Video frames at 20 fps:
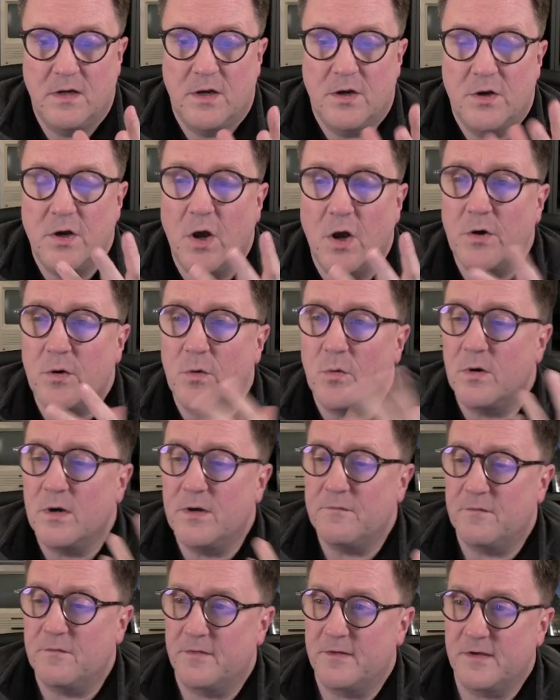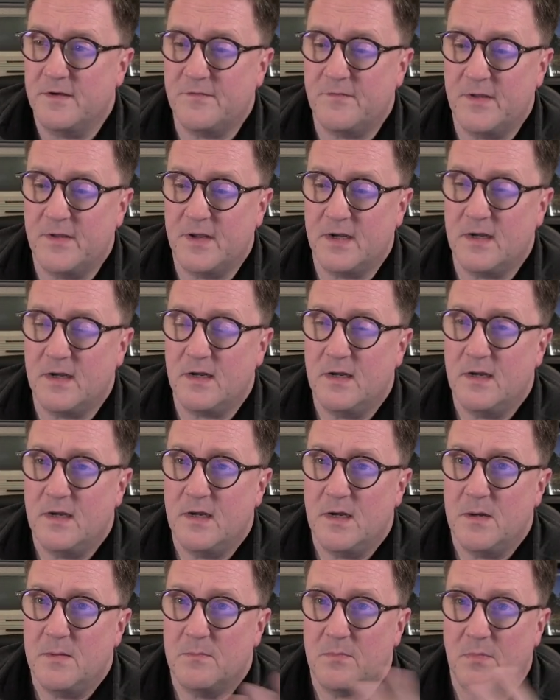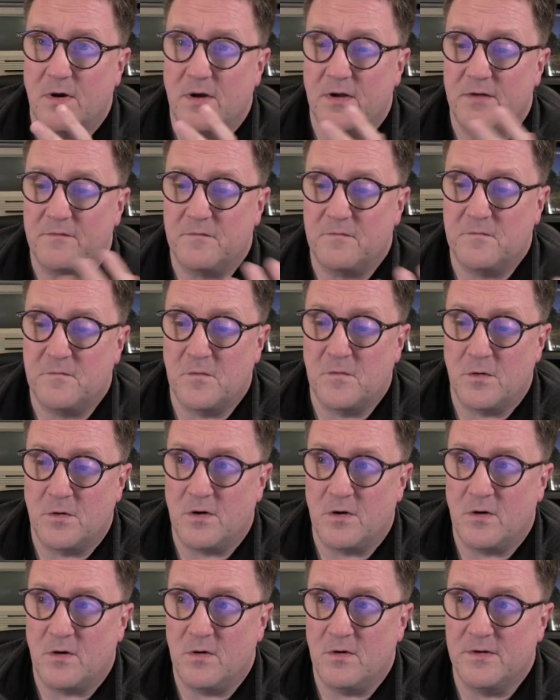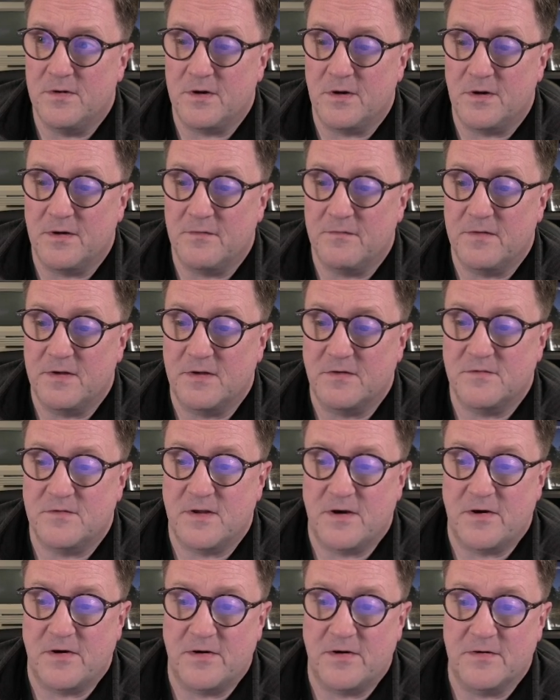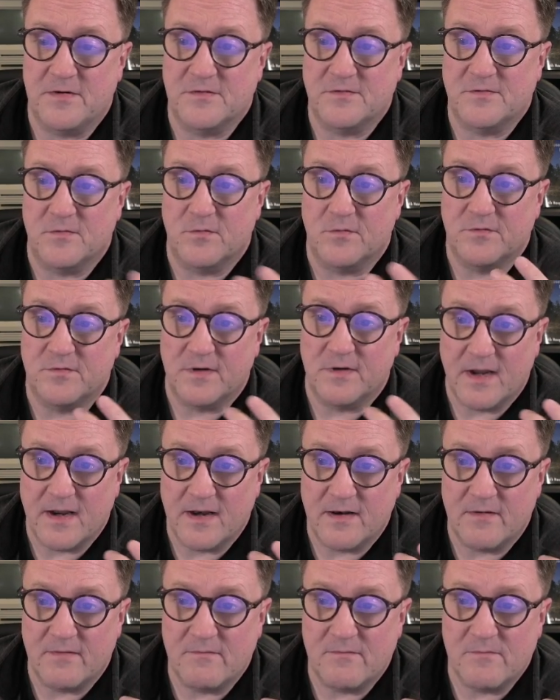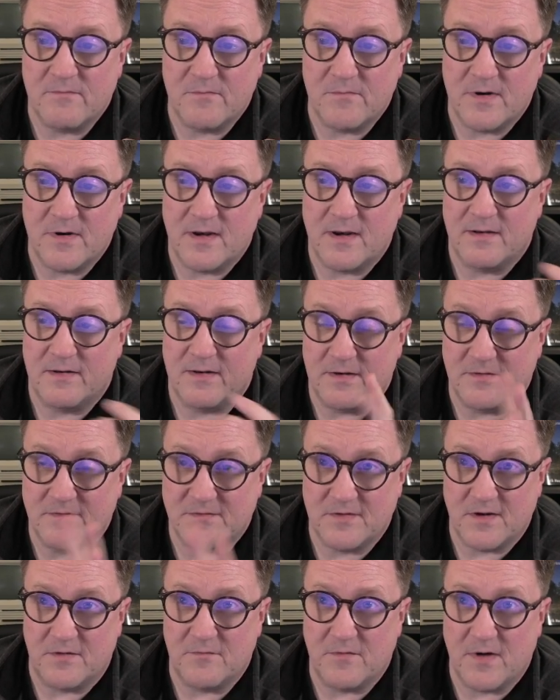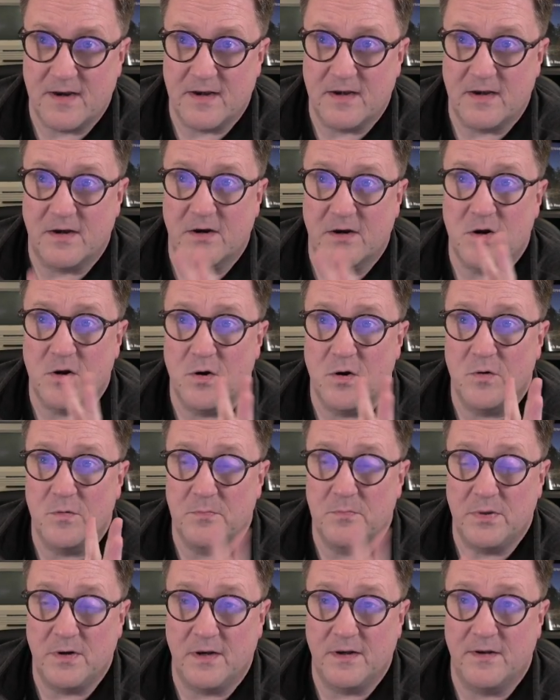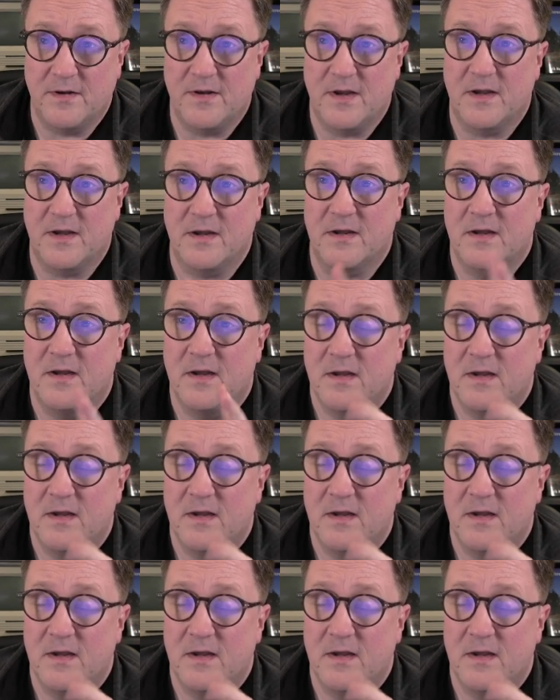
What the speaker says: not only for this thing, but for all the other things that are in the solution. And it's done writing the code, building the